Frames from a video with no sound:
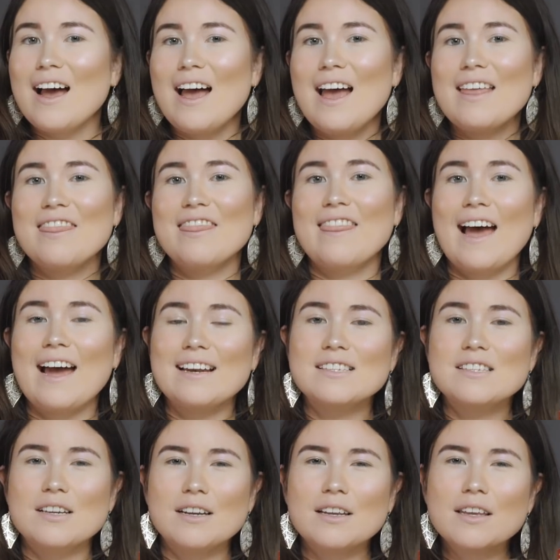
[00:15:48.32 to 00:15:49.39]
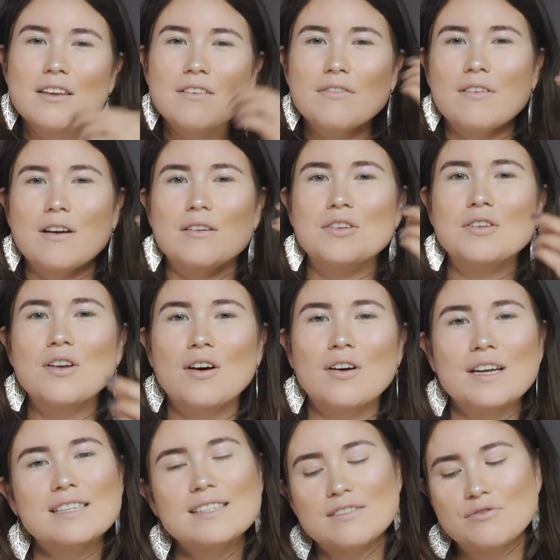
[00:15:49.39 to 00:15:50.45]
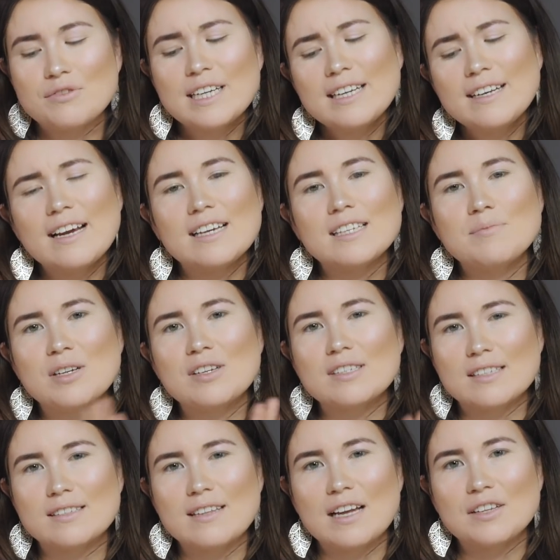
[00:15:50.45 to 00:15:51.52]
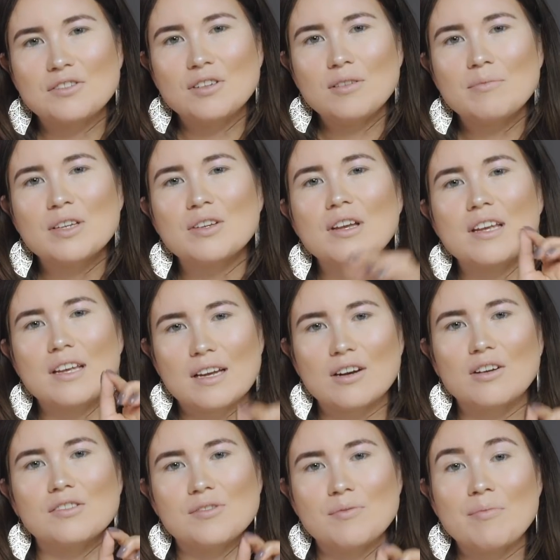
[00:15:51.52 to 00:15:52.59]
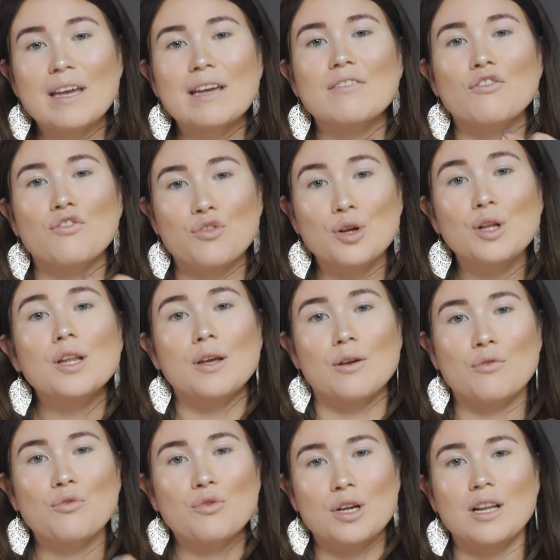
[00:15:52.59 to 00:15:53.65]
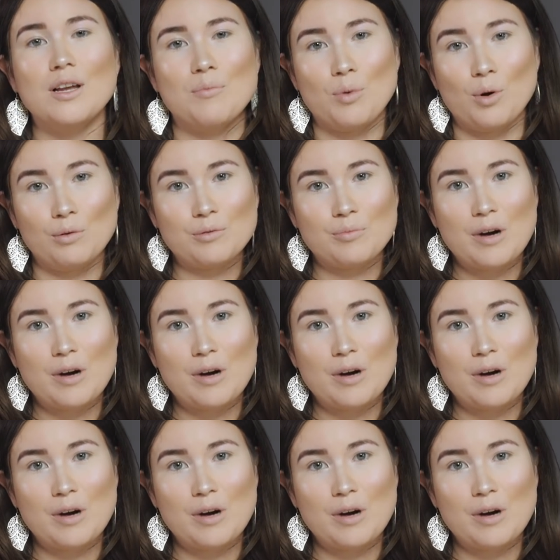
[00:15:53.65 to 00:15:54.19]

and that is gonna give, you know, it's really nice because it's natural, but you can also make really bold